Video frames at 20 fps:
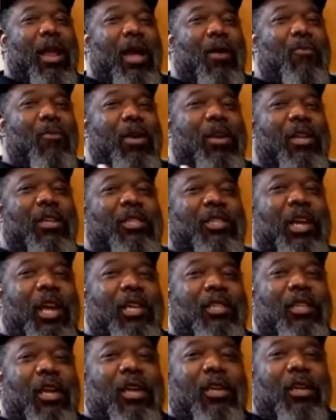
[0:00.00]
I went to
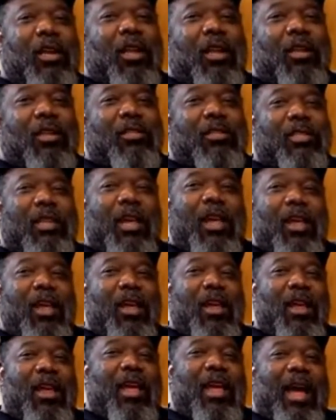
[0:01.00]
J.J. Dillon and said,
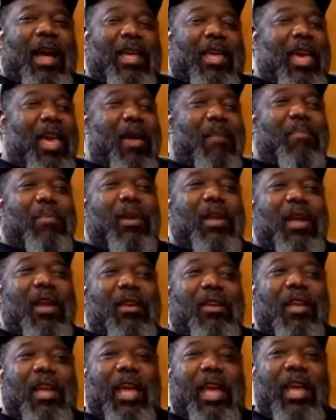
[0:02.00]
"I can't
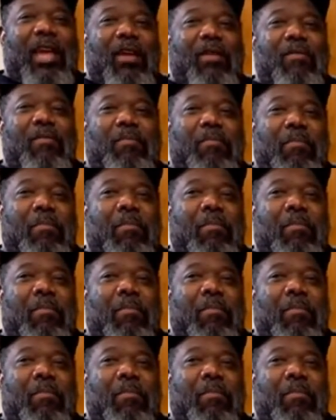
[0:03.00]
believe that he,